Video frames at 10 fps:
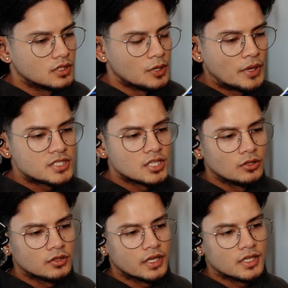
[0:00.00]
It makes it
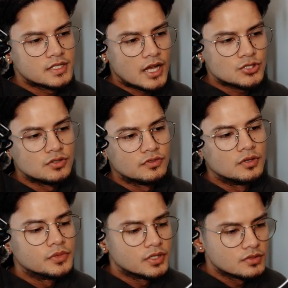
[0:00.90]
look like it's actually
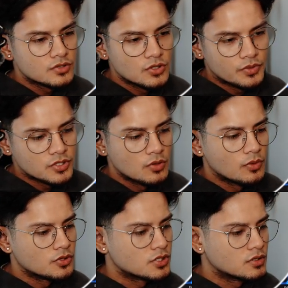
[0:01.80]
filmed in super slow
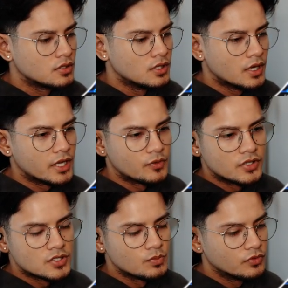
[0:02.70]
motion.
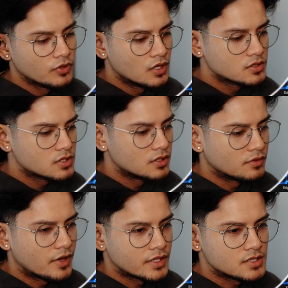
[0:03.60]
Anyways, moving on to the
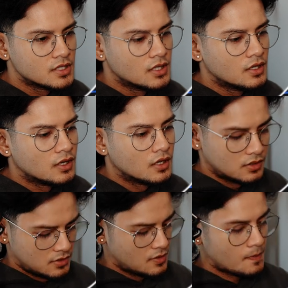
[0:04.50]
effect.
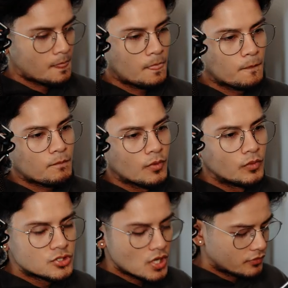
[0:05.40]

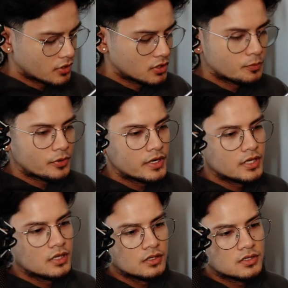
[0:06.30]
Once you have your clip
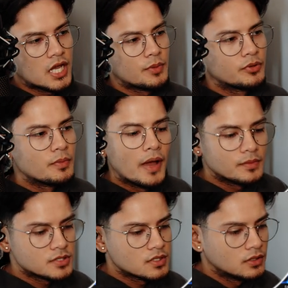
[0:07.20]
ready, time
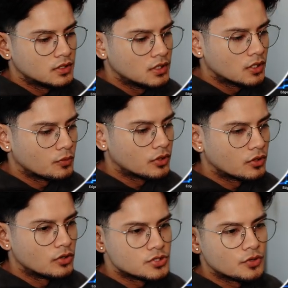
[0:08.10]
remapped, we are
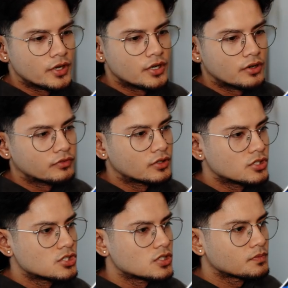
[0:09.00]
going to grade our
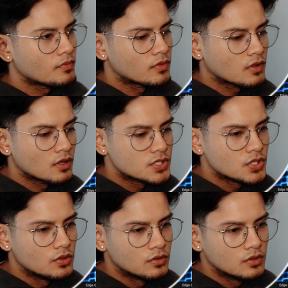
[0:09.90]
footage.
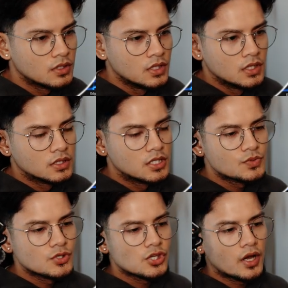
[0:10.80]
So this
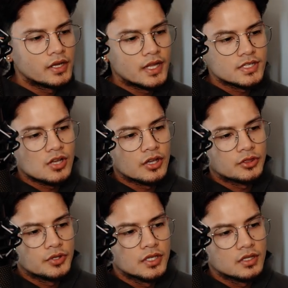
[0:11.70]
was shot in
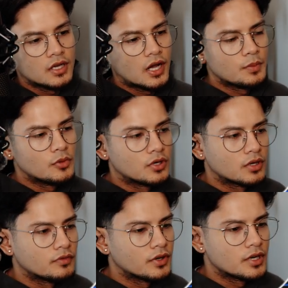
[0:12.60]
S-Log3. I'm going to
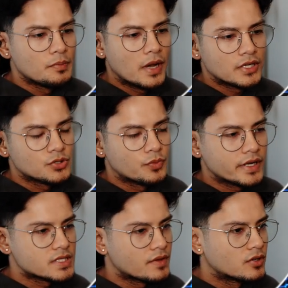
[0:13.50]
convert it back to
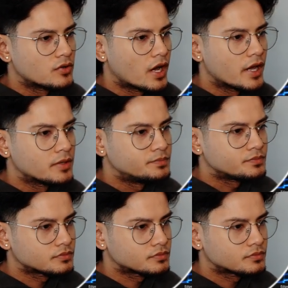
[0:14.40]
Rec 709.